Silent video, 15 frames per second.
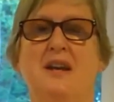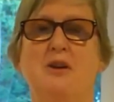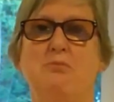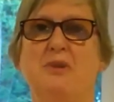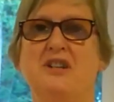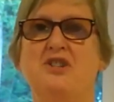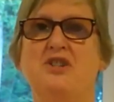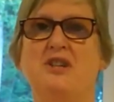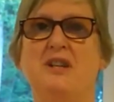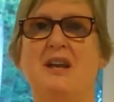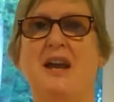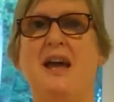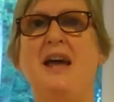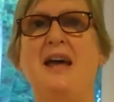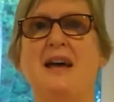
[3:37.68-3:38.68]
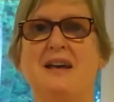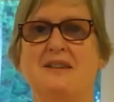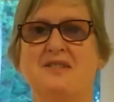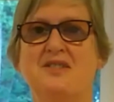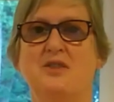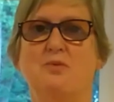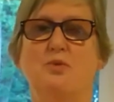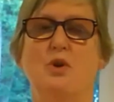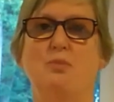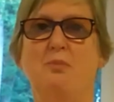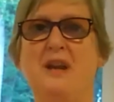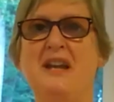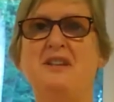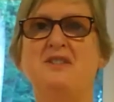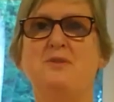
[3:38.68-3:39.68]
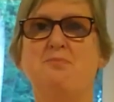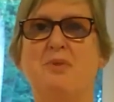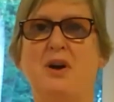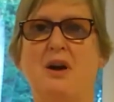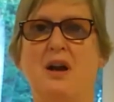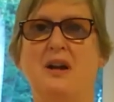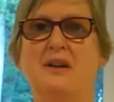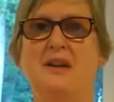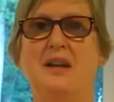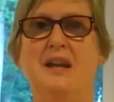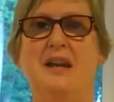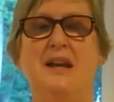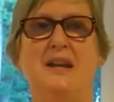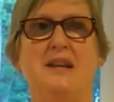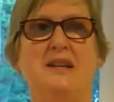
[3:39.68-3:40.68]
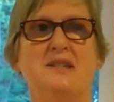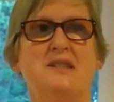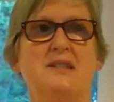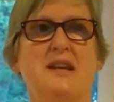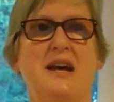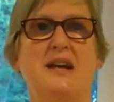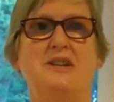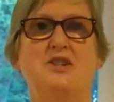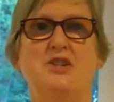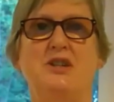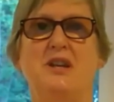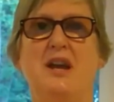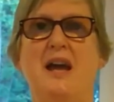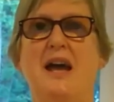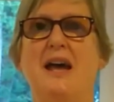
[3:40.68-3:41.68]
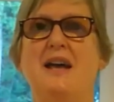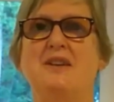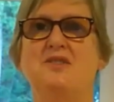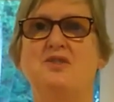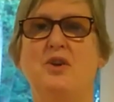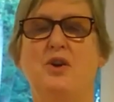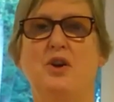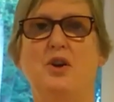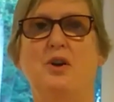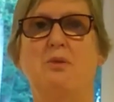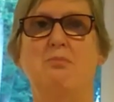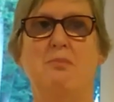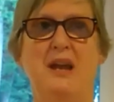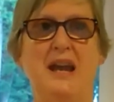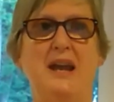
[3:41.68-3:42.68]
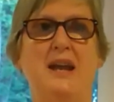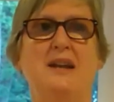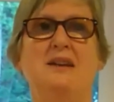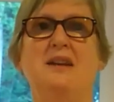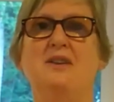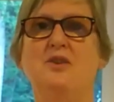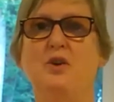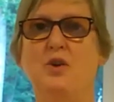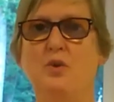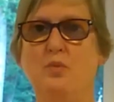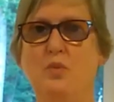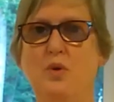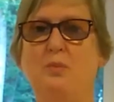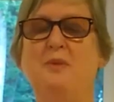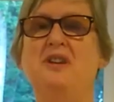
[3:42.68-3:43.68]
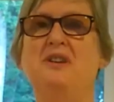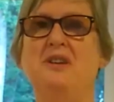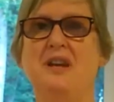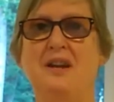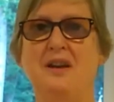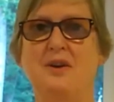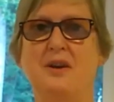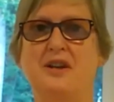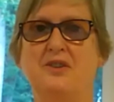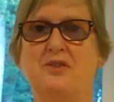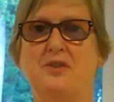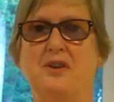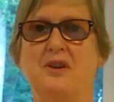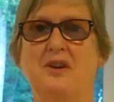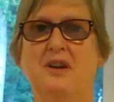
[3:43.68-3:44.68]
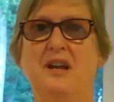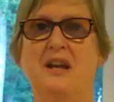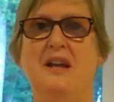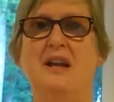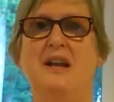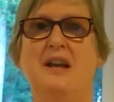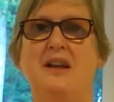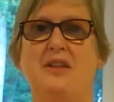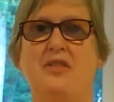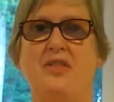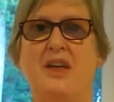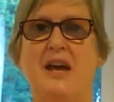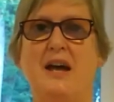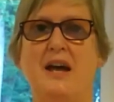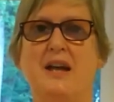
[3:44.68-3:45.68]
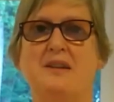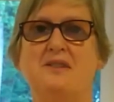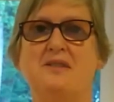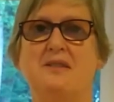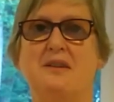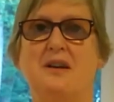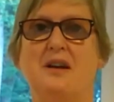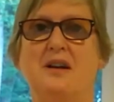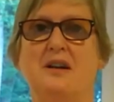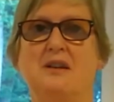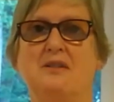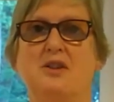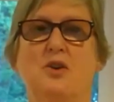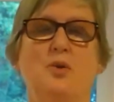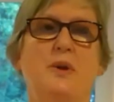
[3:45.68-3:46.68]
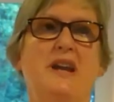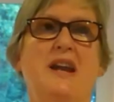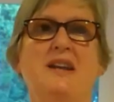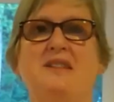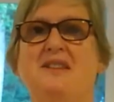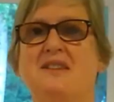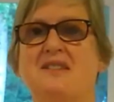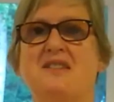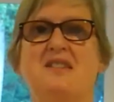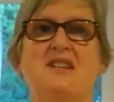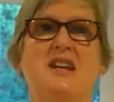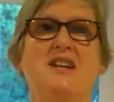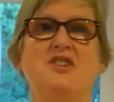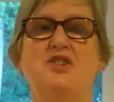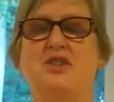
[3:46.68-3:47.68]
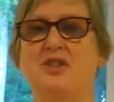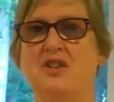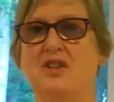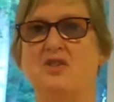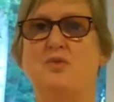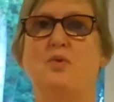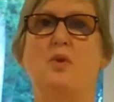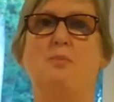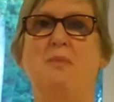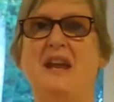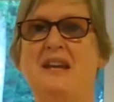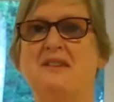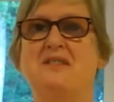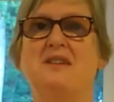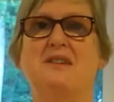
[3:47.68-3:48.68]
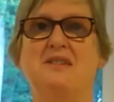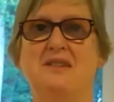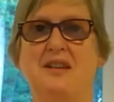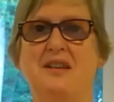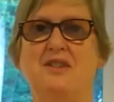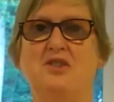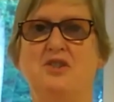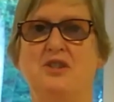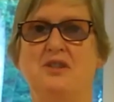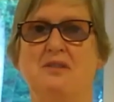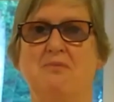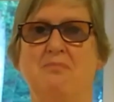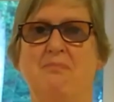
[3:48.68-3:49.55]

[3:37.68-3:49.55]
But she has, the romance part is that she has her man and her woman character that create this tension, this romantic tension.